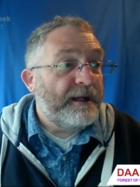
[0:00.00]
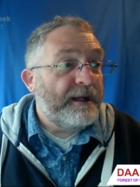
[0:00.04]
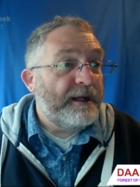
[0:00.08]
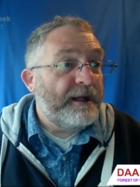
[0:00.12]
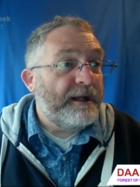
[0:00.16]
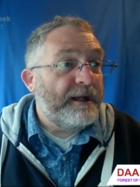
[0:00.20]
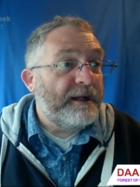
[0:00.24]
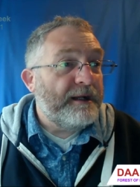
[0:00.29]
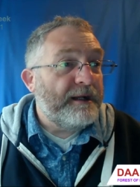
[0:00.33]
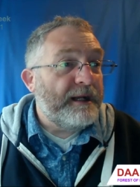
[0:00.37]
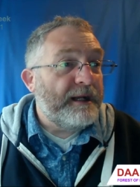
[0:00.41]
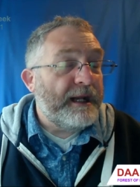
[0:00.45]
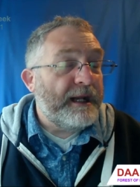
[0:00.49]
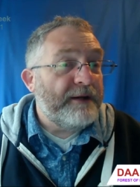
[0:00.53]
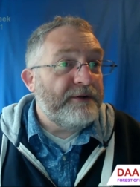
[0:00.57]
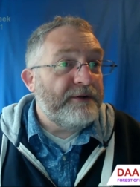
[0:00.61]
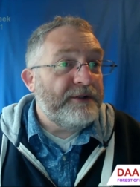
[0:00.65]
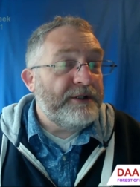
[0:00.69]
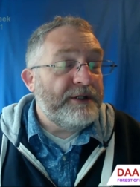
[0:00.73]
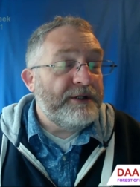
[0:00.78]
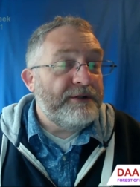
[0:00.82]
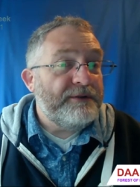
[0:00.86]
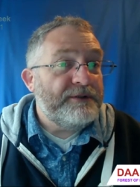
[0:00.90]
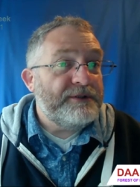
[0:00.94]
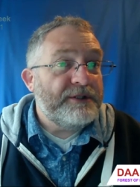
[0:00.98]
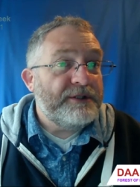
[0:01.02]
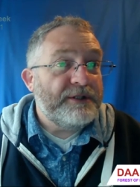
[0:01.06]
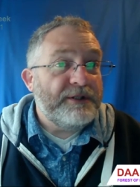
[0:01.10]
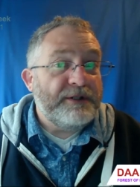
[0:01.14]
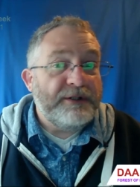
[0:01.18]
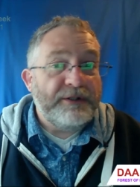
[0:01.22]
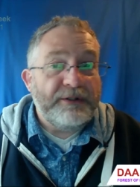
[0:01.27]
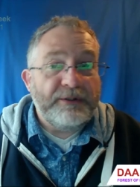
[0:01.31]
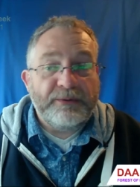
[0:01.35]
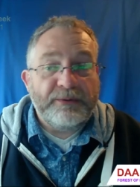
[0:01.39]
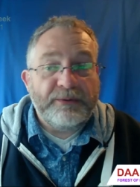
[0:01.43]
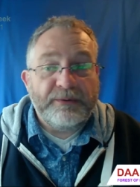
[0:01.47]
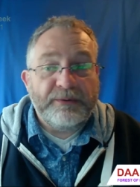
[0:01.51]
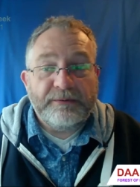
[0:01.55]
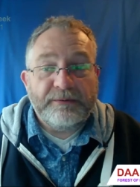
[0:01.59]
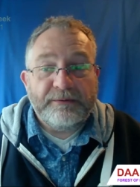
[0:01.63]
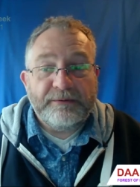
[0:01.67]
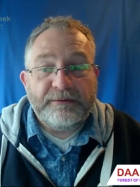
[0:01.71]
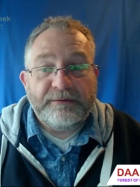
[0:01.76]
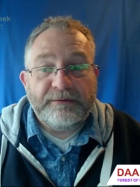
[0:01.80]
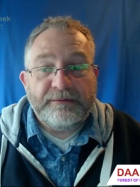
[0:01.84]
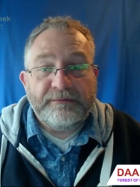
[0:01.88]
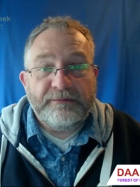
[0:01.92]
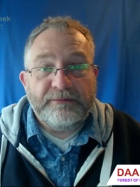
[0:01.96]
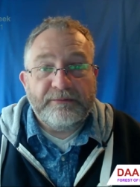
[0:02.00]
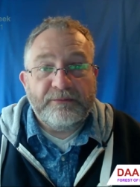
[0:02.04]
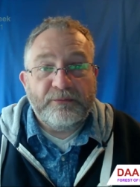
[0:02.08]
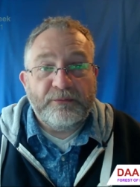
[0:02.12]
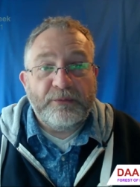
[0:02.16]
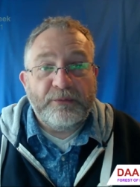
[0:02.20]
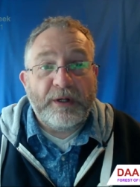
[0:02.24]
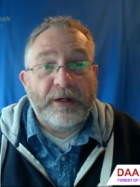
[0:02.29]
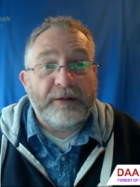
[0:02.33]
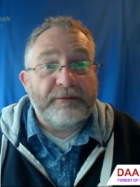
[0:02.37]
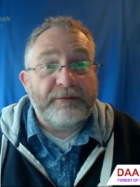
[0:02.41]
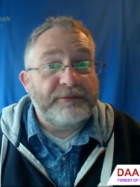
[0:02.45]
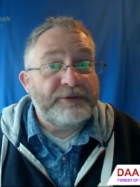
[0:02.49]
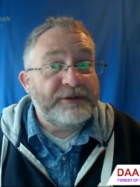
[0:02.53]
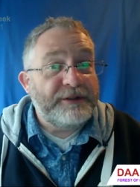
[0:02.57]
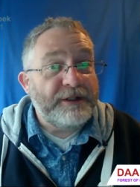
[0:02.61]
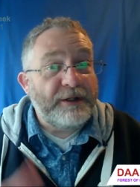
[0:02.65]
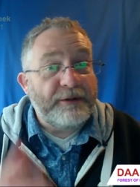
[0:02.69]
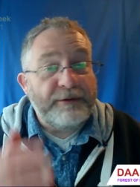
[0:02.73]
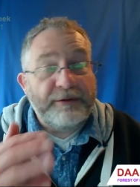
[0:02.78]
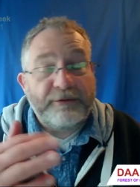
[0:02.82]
allow you to, slow